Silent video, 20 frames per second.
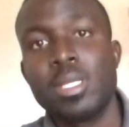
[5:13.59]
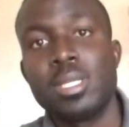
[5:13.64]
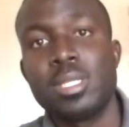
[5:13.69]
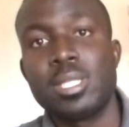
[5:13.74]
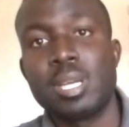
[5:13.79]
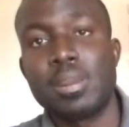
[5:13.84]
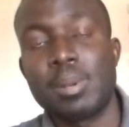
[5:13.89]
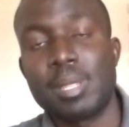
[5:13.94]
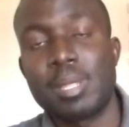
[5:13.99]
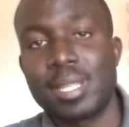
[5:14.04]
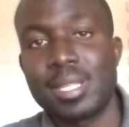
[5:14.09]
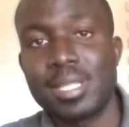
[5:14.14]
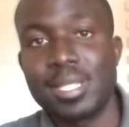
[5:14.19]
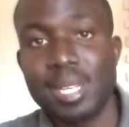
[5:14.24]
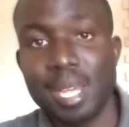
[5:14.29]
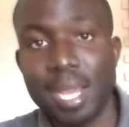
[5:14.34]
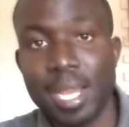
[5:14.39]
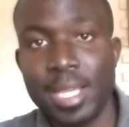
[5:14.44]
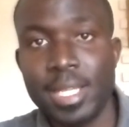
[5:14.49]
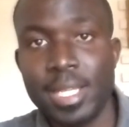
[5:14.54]
Chapter
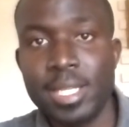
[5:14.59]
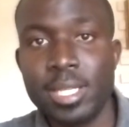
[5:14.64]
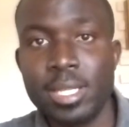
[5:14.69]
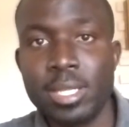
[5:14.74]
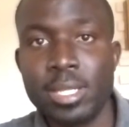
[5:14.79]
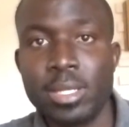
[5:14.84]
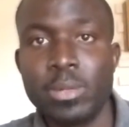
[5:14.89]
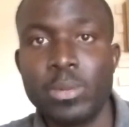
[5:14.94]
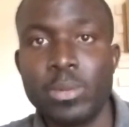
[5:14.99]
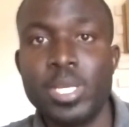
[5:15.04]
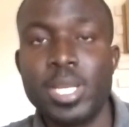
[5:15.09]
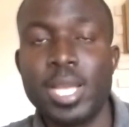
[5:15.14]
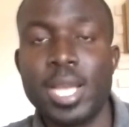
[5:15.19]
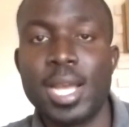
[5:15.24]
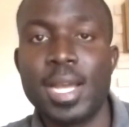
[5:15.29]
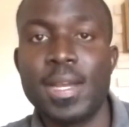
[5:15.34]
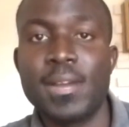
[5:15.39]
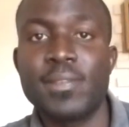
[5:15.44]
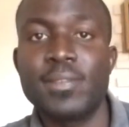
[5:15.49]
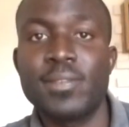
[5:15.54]
39, we
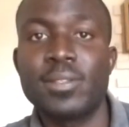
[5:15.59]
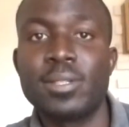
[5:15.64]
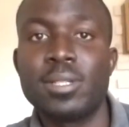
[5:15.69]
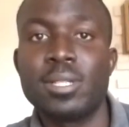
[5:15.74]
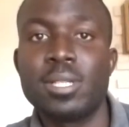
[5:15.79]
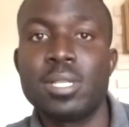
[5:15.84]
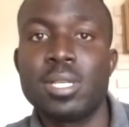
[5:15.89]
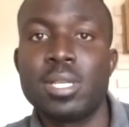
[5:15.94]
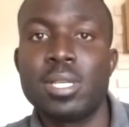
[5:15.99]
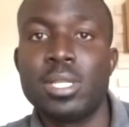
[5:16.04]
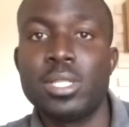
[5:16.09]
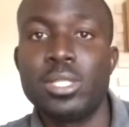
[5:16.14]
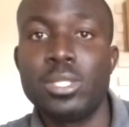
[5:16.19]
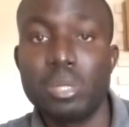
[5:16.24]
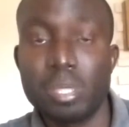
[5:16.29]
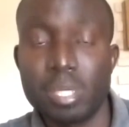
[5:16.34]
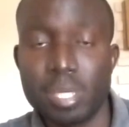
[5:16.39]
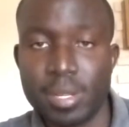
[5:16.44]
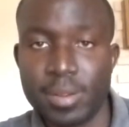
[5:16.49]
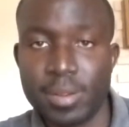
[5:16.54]
have
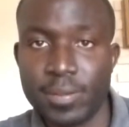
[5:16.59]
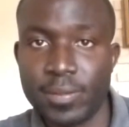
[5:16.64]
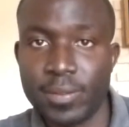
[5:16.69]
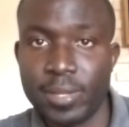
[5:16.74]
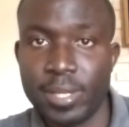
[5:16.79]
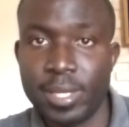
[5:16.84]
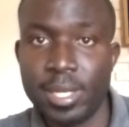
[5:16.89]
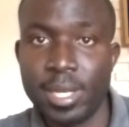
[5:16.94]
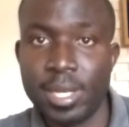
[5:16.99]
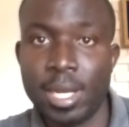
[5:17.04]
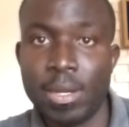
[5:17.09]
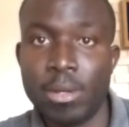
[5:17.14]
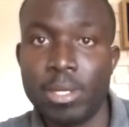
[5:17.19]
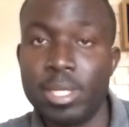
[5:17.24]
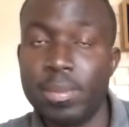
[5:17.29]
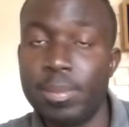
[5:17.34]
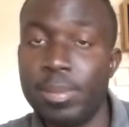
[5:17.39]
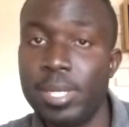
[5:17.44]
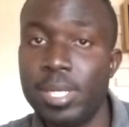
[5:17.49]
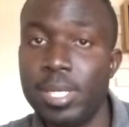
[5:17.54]
Joseph now
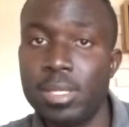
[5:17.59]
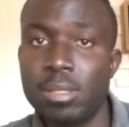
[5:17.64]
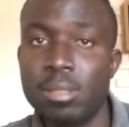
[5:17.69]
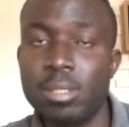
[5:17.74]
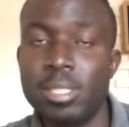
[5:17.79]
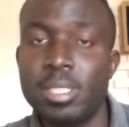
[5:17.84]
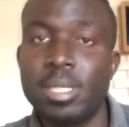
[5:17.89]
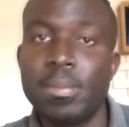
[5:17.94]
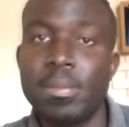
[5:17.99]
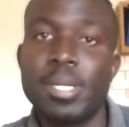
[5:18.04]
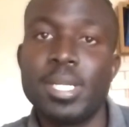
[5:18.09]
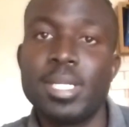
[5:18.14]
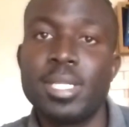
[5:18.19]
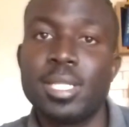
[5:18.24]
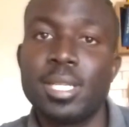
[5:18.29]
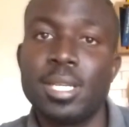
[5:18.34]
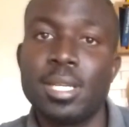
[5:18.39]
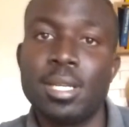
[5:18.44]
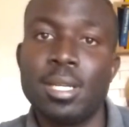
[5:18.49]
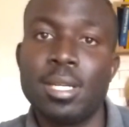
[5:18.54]
in prison
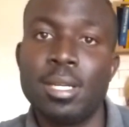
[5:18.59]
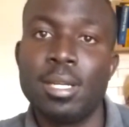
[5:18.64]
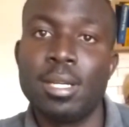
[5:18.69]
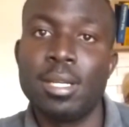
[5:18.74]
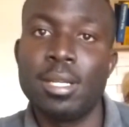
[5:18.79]
interpreting